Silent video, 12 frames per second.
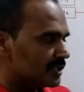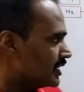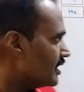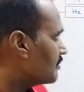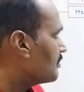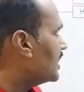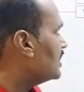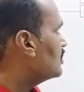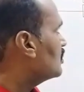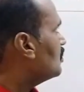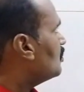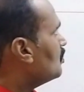determine
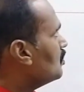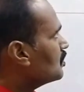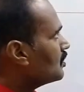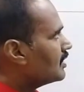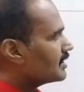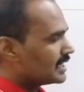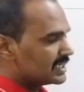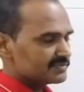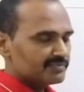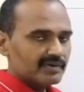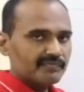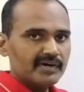the overall transfer